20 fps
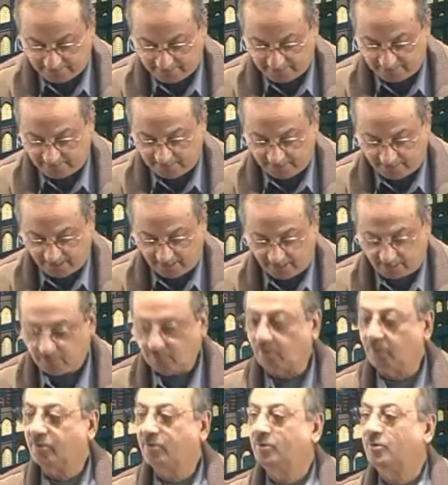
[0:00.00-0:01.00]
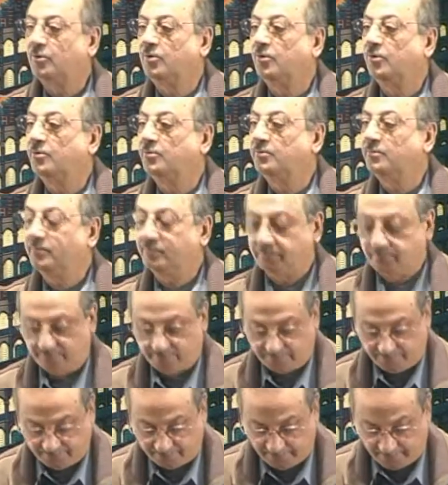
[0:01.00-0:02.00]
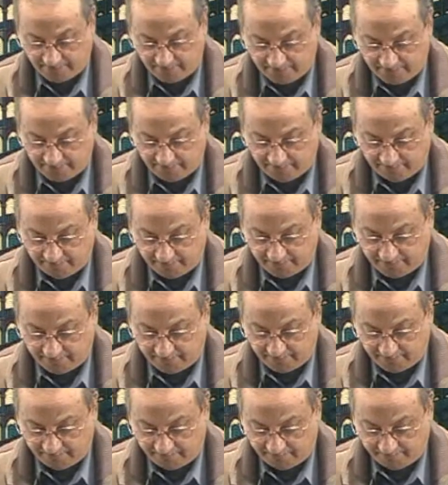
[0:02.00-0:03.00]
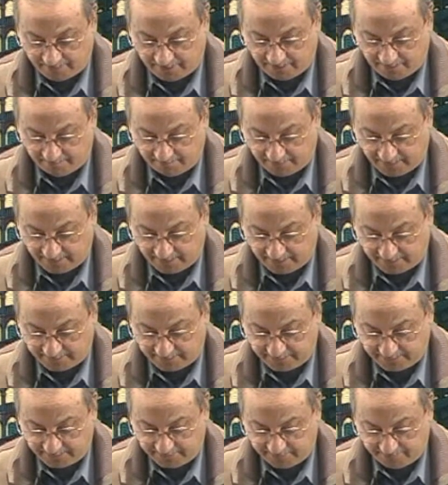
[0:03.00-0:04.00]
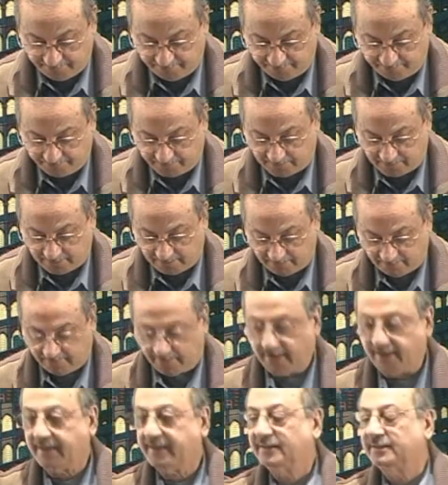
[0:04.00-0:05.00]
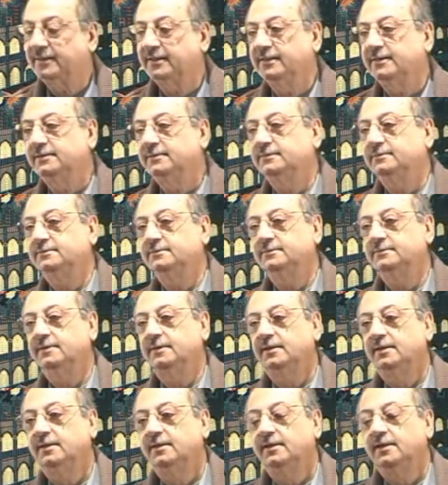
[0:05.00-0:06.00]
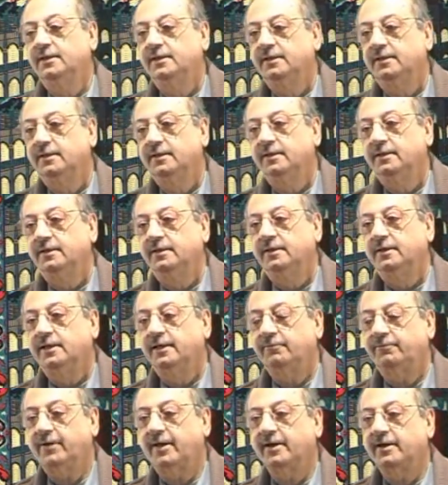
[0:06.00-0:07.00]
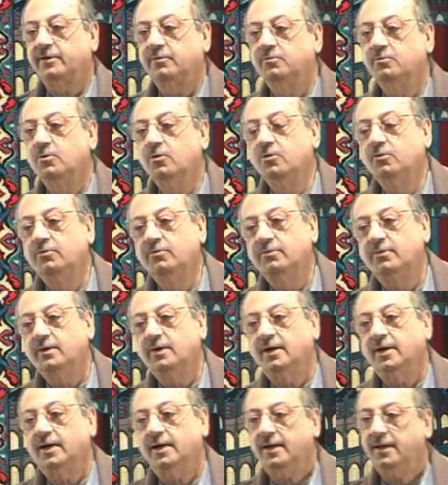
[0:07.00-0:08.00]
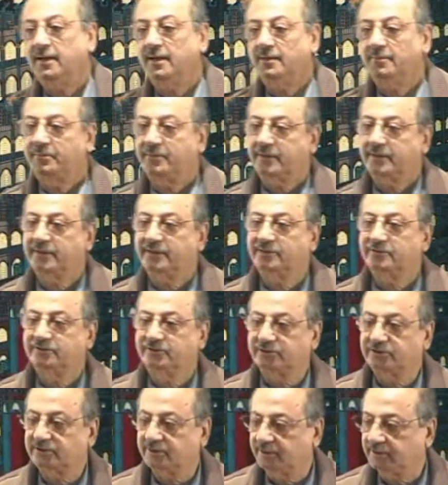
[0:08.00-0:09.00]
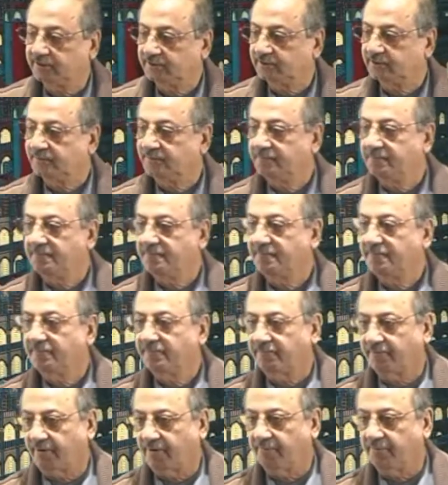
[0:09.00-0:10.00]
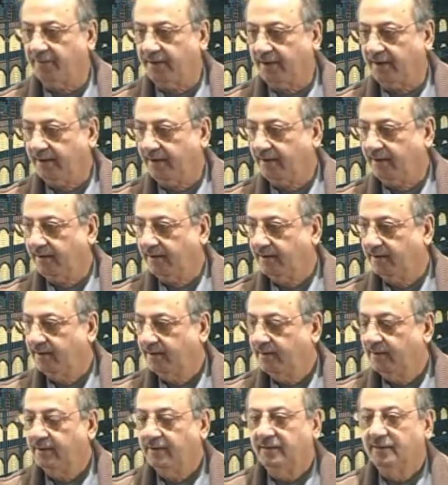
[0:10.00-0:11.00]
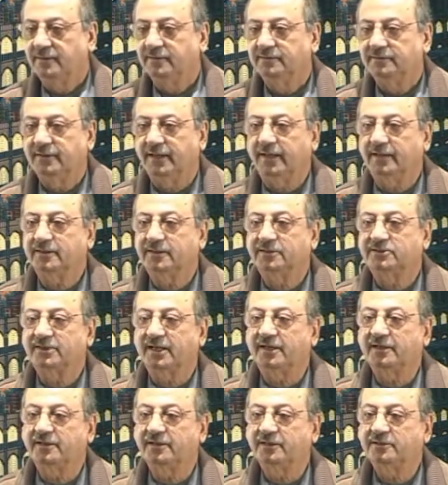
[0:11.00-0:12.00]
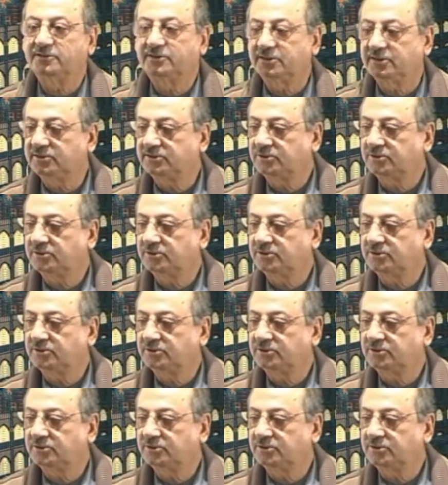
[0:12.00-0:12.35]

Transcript: Akulluhum min baladin wahidin. If I remove brothers and sisters from there, then the sentence is